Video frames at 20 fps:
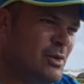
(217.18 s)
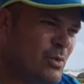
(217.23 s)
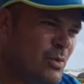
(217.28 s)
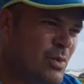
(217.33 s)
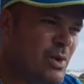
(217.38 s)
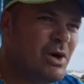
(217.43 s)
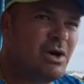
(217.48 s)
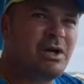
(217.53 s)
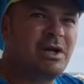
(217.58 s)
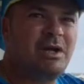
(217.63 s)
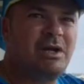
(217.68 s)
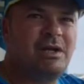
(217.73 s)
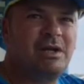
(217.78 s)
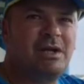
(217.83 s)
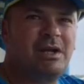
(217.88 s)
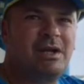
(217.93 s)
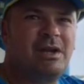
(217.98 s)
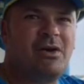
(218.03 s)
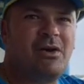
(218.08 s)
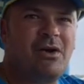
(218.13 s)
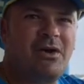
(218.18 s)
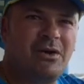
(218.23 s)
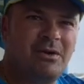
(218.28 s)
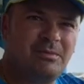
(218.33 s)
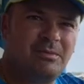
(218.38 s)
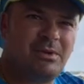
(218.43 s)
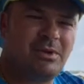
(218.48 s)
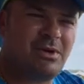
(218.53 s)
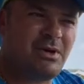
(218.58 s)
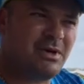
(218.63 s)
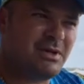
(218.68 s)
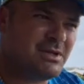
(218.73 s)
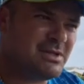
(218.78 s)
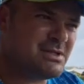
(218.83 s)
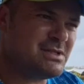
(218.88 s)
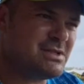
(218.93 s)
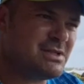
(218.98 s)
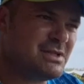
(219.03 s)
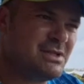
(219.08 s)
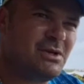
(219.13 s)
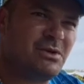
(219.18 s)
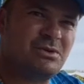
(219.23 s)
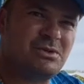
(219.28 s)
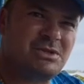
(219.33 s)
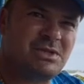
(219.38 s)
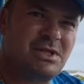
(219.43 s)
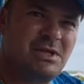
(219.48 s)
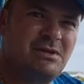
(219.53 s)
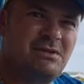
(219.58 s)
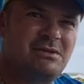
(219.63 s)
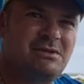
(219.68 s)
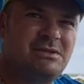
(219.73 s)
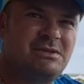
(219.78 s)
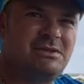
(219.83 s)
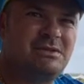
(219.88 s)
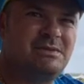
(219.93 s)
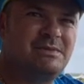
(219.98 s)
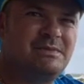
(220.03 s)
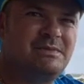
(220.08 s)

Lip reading: working and harnessing those skills.